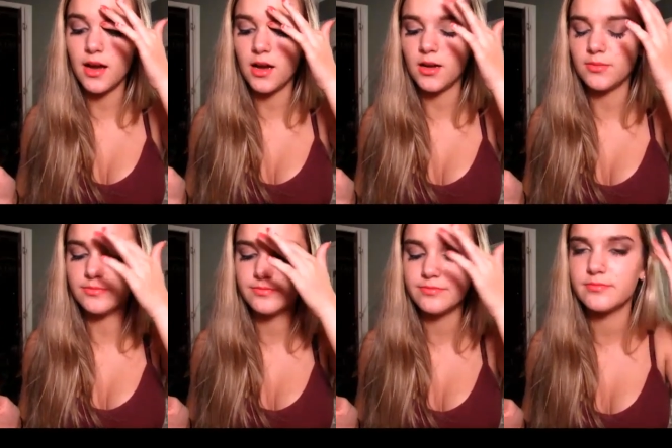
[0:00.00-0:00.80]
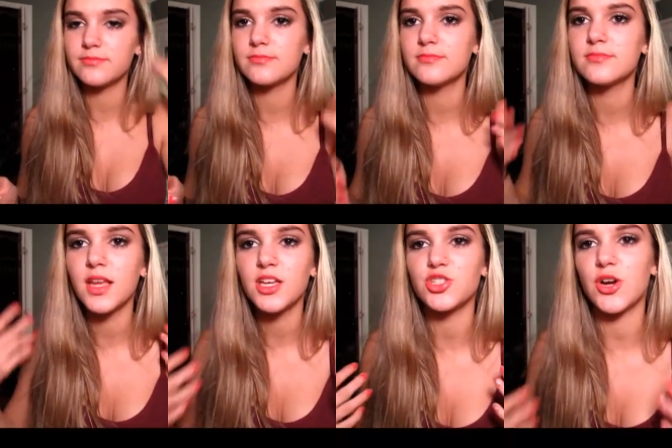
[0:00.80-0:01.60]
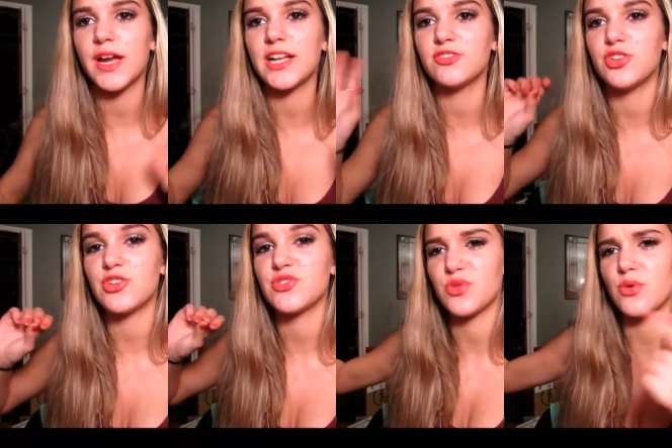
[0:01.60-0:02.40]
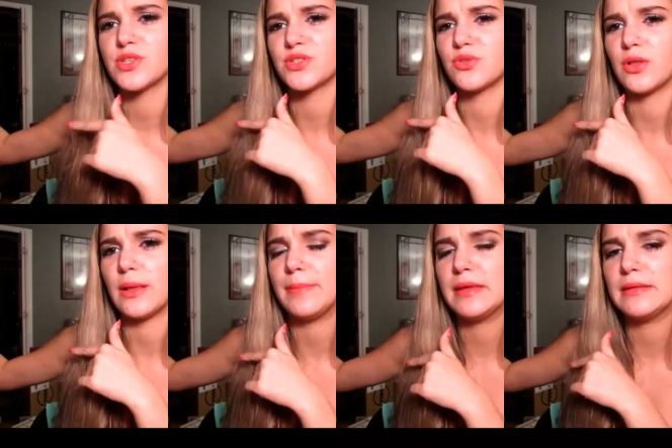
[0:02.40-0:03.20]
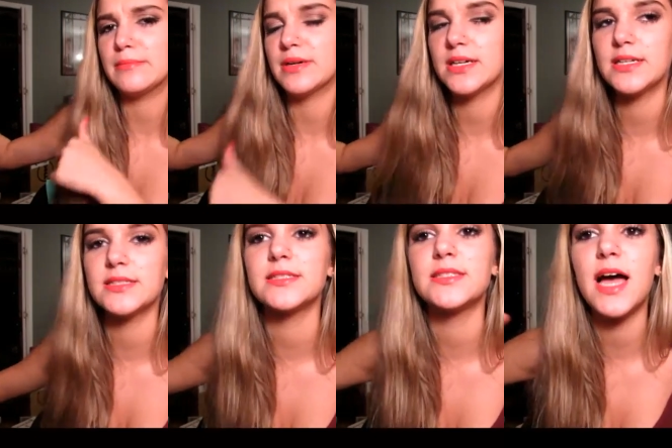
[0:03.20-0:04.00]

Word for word: Um, sorry I had to just throw this little clip in, but